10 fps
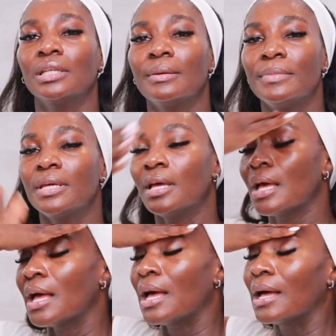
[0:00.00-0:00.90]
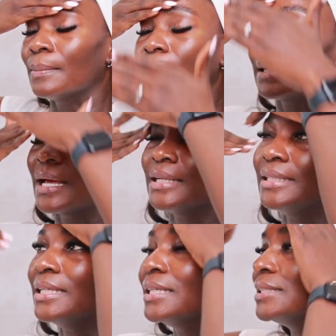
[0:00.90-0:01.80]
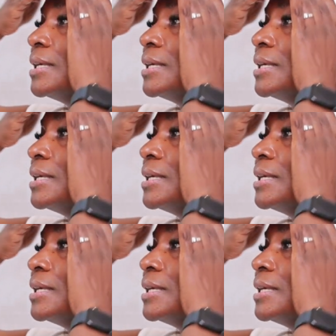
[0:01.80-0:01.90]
Let me apply this.